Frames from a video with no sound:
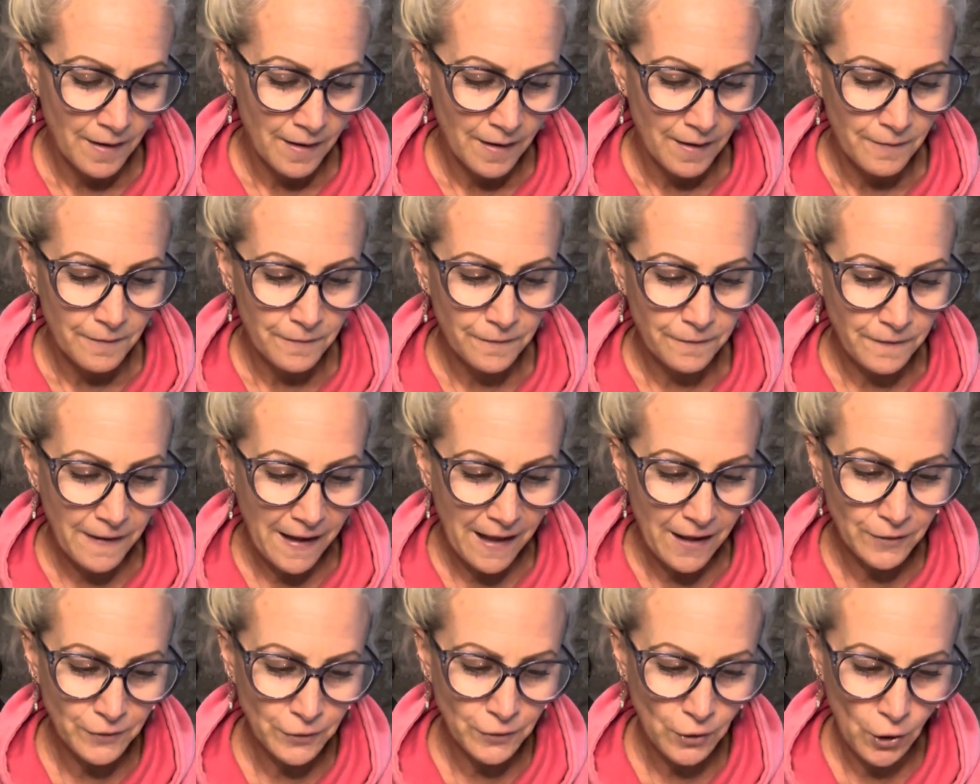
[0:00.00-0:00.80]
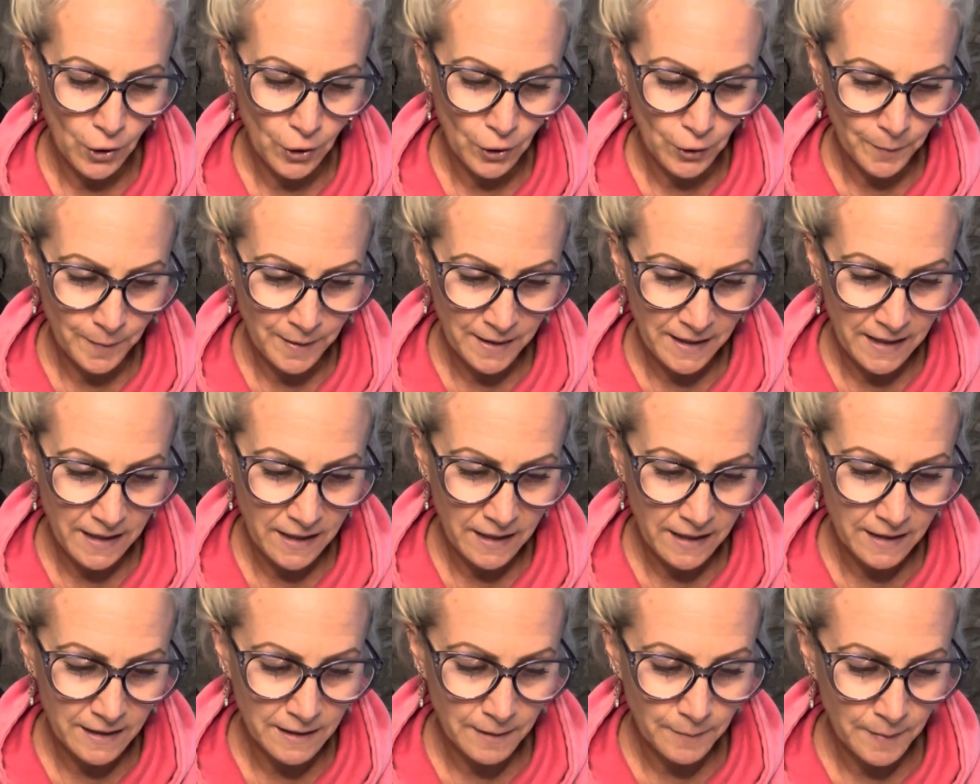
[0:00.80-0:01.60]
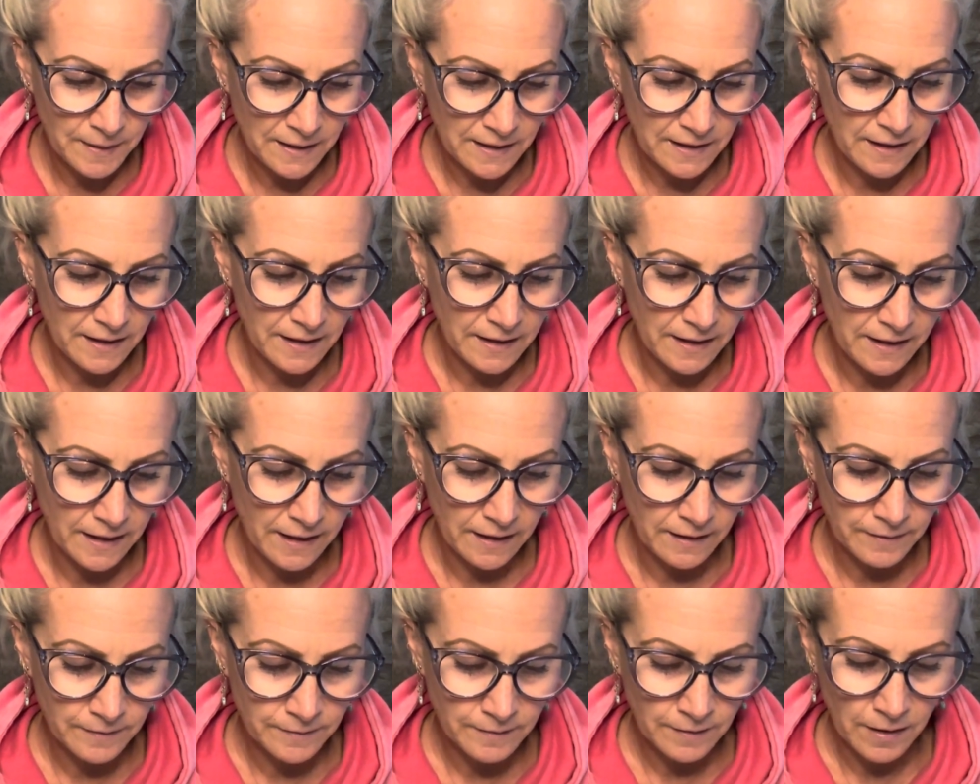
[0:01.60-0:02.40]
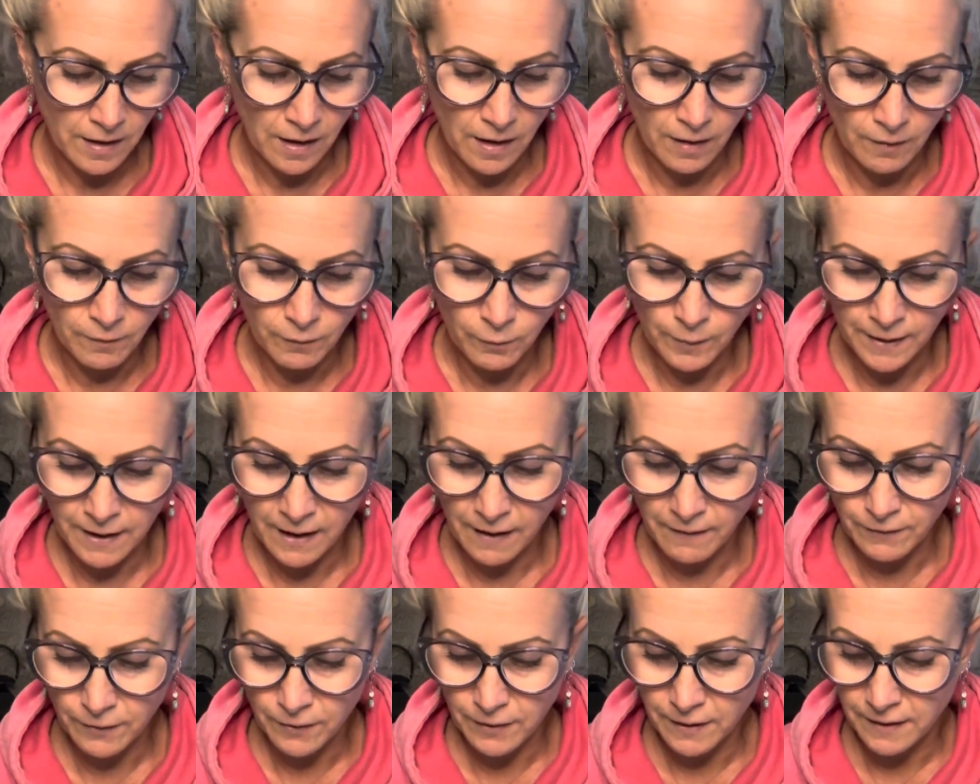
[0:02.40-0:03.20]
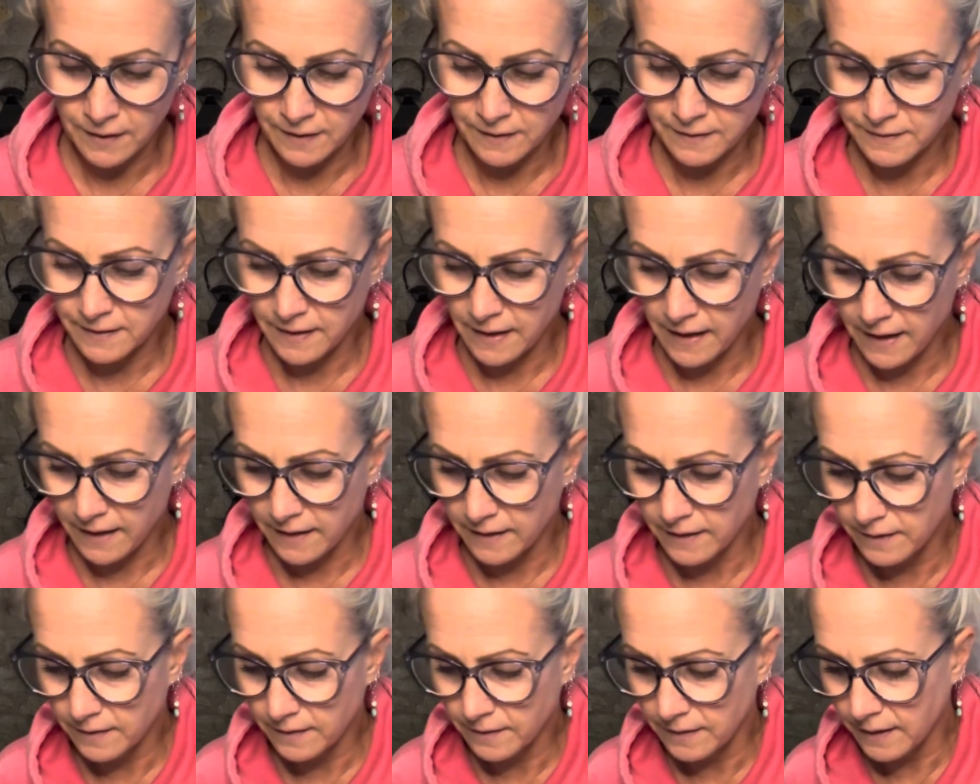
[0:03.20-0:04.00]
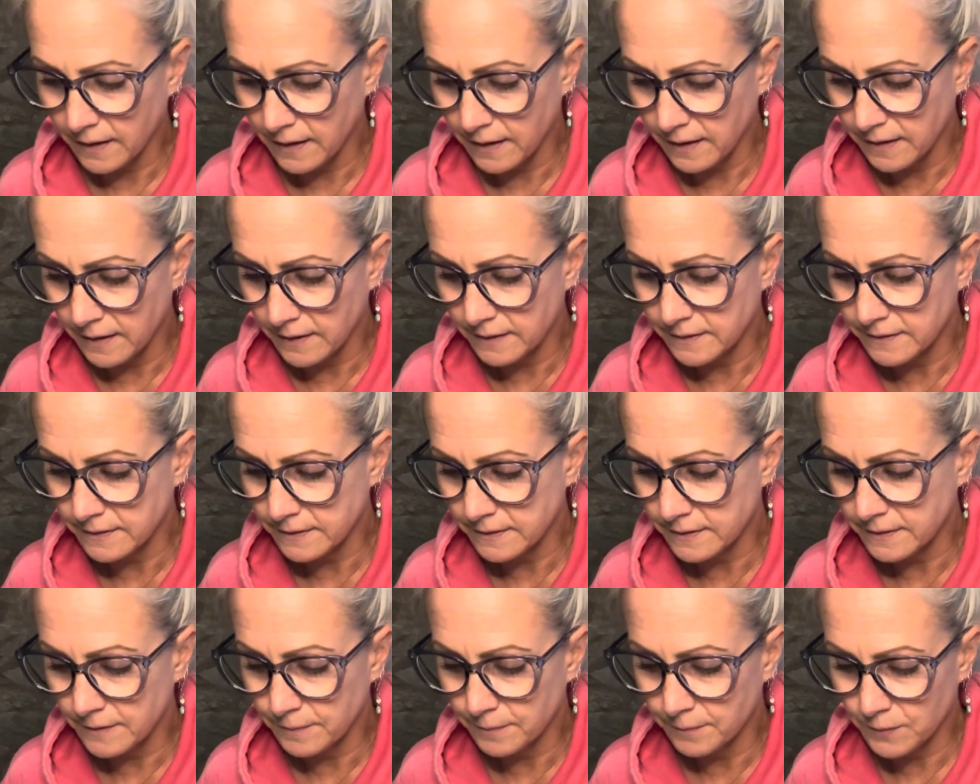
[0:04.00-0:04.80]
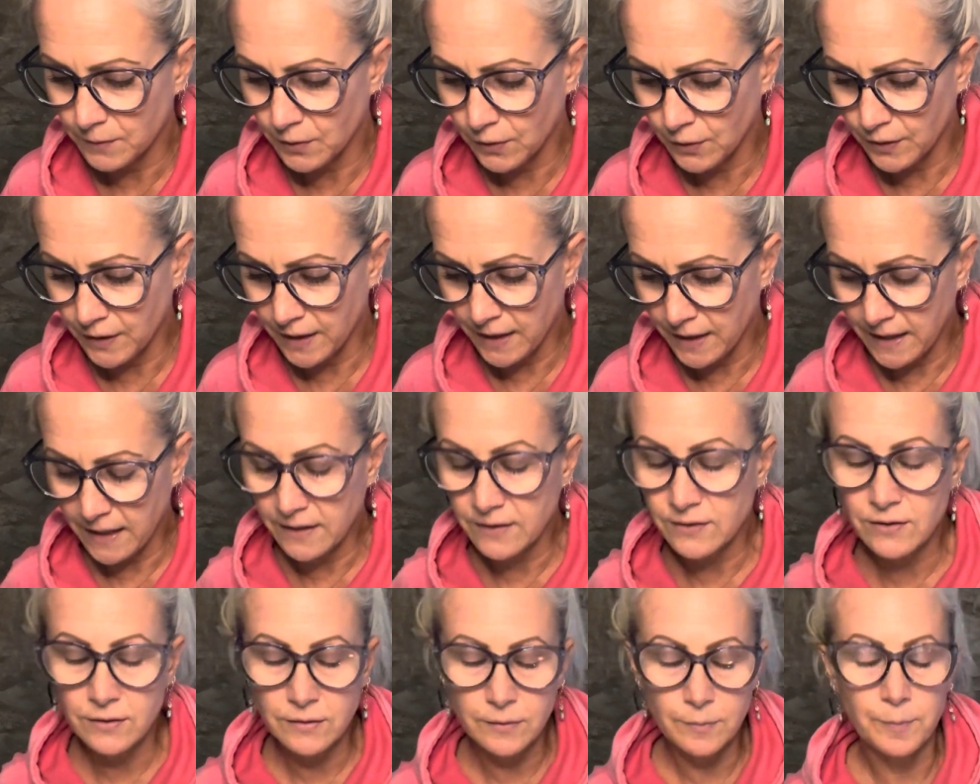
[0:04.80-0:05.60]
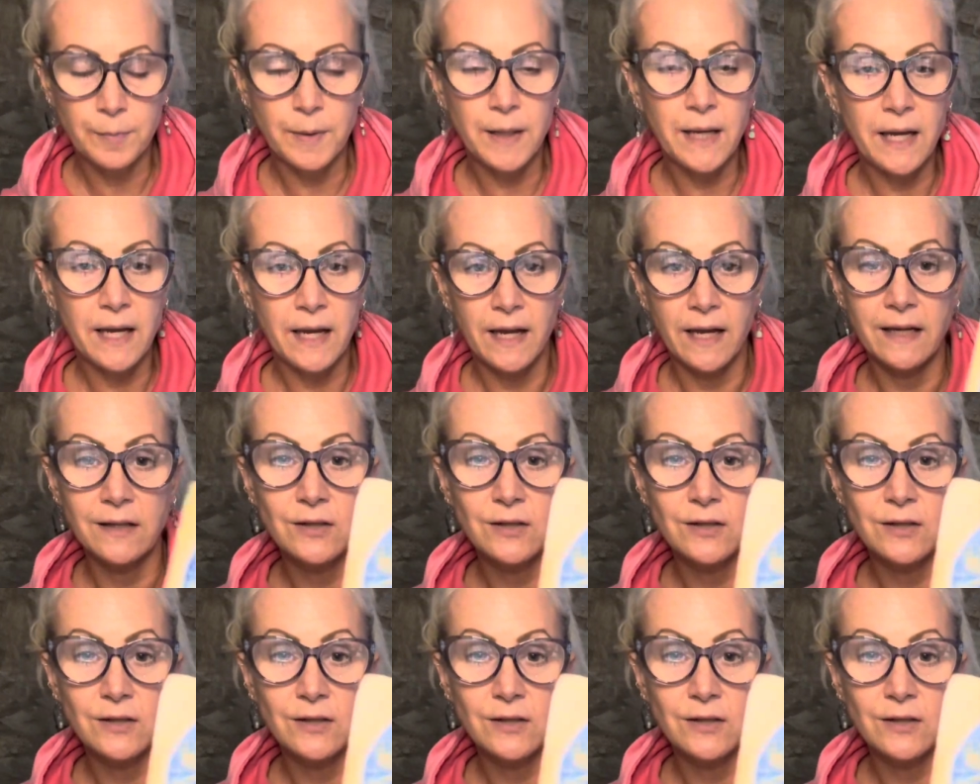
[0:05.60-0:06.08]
found harmony in the beginning of whatever it is that is turning into being a